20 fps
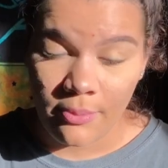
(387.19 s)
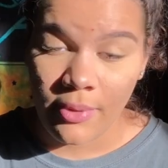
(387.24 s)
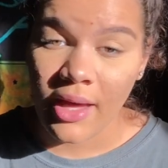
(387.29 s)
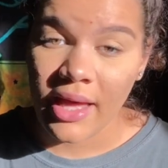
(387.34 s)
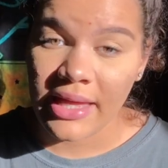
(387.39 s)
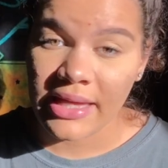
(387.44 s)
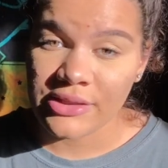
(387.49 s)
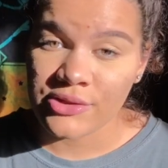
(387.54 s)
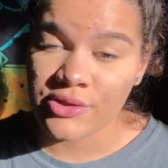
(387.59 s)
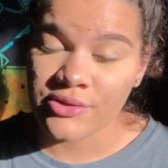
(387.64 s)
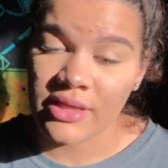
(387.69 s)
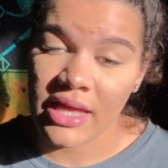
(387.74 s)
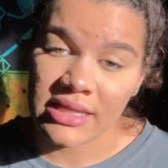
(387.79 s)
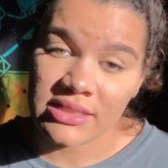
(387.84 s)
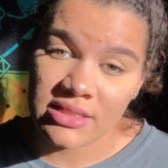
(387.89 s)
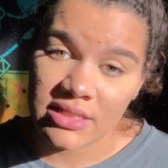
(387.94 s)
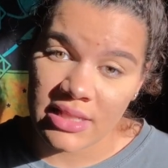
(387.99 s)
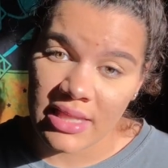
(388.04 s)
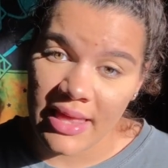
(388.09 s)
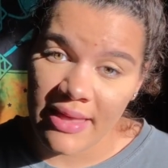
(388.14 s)
But in
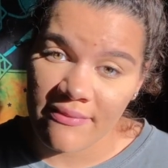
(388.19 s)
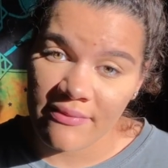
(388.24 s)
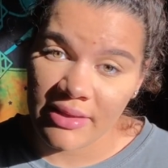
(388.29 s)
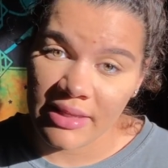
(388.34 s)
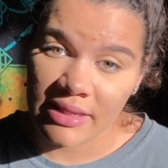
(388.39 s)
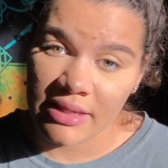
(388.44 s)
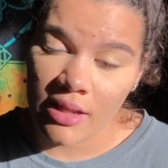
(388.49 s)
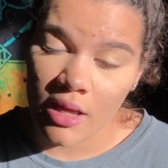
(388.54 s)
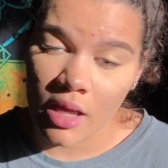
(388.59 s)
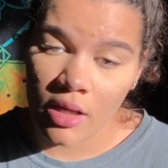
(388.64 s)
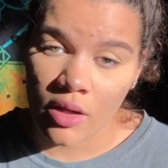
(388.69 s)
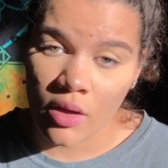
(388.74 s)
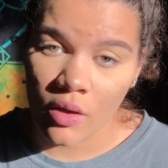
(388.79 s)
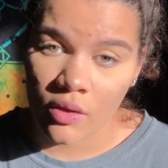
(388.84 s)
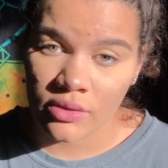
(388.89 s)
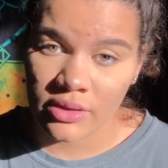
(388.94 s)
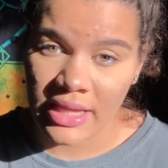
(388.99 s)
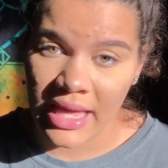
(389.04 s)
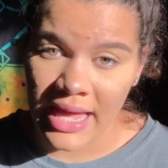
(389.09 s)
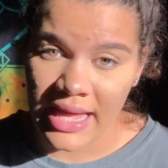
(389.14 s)
2011, a
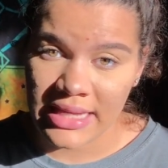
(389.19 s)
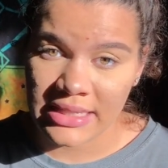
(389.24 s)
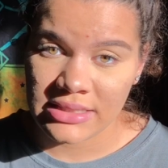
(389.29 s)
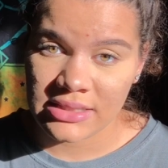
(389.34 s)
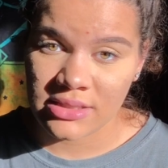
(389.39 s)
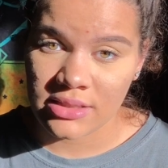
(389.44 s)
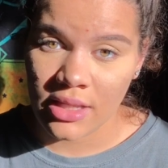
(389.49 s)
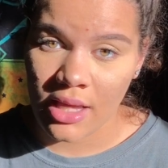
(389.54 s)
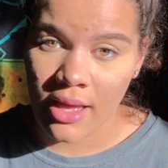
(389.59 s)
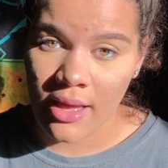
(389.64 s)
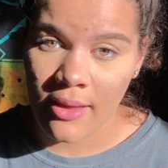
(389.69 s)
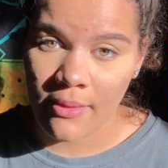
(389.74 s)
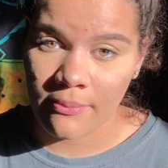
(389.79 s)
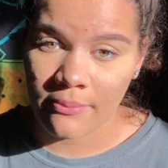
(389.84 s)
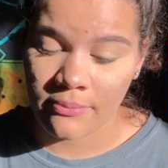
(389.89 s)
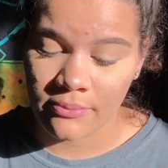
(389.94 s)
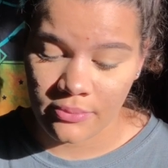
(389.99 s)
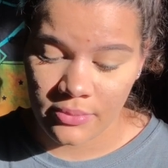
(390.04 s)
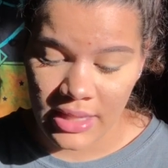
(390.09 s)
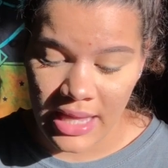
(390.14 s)
cold case
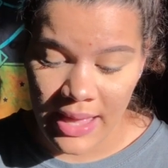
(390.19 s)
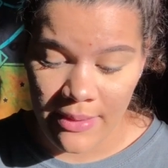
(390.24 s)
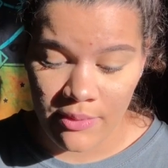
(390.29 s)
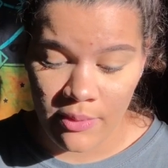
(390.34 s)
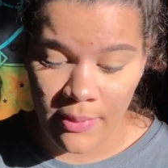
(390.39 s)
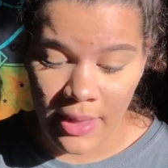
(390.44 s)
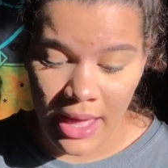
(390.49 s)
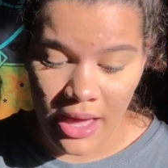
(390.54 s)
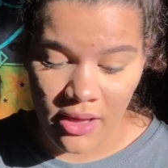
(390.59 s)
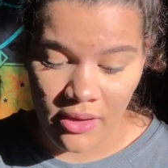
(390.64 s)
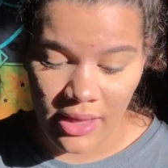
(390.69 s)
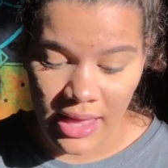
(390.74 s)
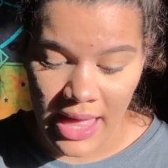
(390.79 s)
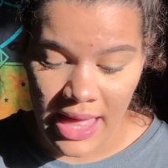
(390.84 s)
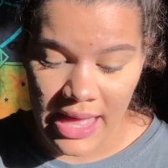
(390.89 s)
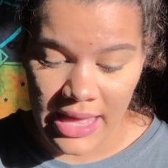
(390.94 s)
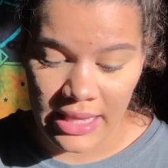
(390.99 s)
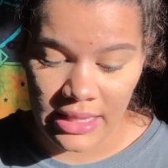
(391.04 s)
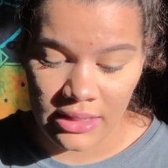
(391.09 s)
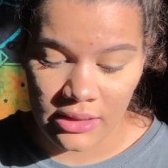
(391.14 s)
um, came about
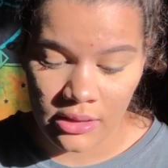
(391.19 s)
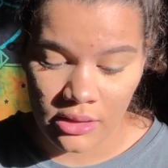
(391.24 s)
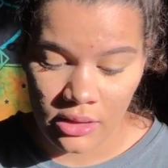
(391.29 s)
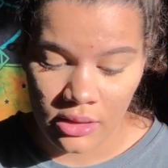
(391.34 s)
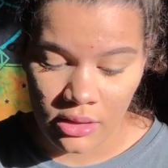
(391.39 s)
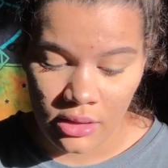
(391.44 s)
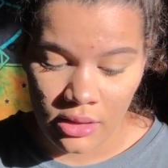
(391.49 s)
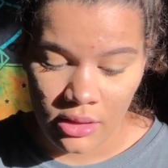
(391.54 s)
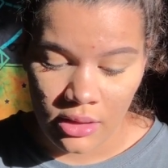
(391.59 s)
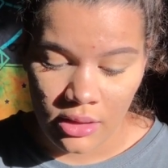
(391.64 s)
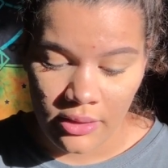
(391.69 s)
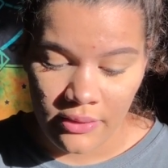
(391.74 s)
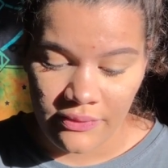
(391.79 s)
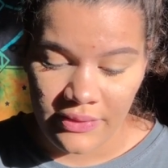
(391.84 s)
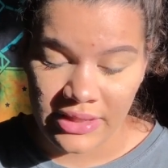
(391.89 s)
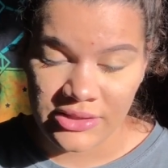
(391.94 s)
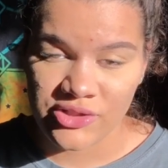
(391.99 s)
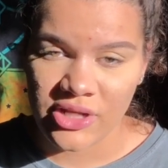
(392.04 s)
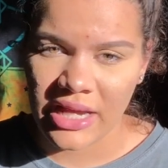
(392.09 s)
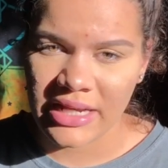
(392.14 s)
and
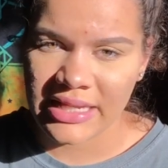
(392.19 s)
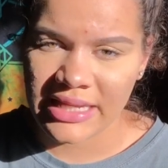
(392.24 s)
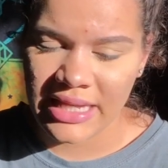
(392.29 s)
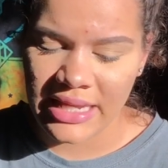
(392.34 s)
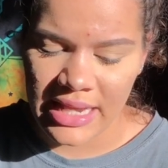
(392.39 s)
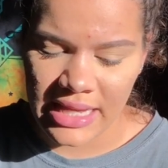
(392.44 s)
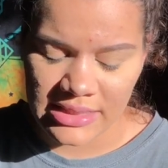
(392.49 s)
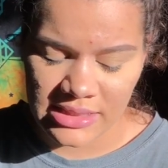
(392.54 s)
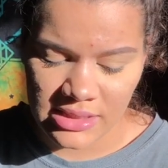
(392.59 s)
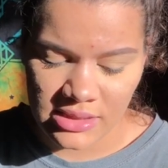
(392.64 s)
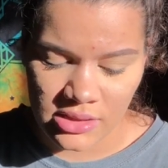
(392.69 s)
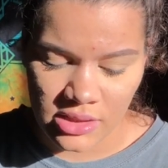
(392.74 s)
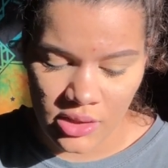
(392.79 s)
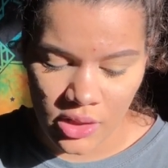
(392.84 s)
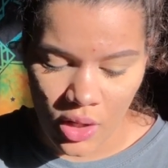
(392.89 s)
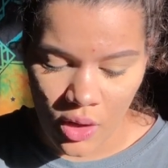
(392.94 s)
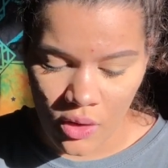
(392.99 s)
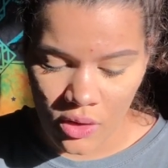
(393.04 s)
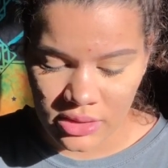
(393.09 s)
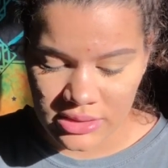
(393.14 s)
they tried to connect it to
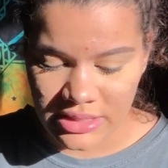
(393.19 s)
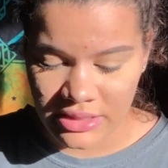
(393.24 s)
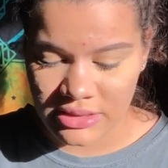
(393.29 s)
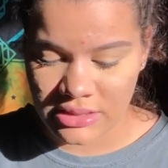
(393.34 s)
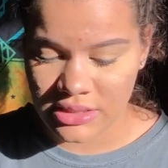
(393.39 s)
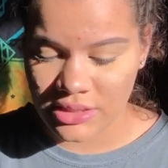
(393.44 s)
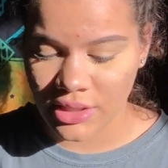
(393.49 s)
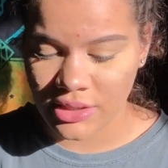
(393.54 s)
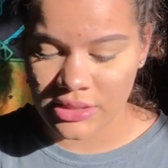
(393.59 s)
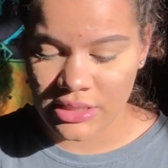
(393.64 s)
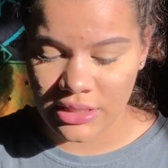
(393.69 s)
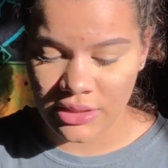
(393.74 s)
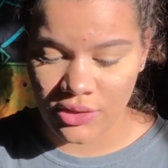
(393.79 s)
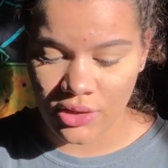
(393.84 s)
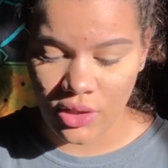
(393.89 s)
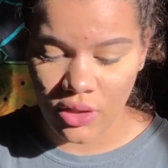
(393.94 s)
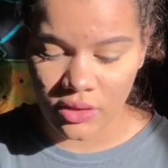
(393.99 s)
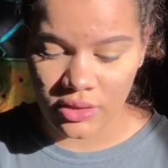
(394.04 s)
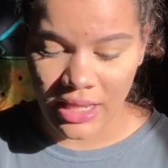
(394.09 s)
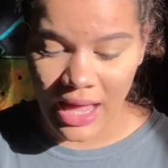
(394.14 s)
Knowles as
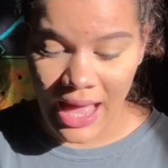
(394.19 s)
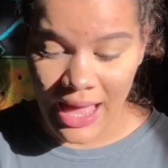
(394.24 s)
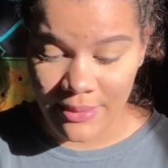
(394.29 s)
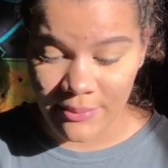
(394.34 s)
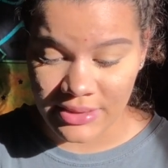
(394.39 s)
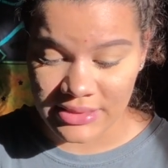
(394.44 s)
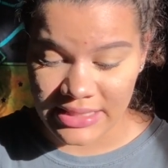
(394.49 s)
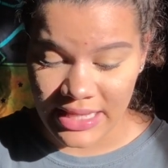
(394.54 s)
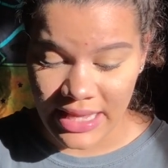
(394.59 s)
13-year-old Ima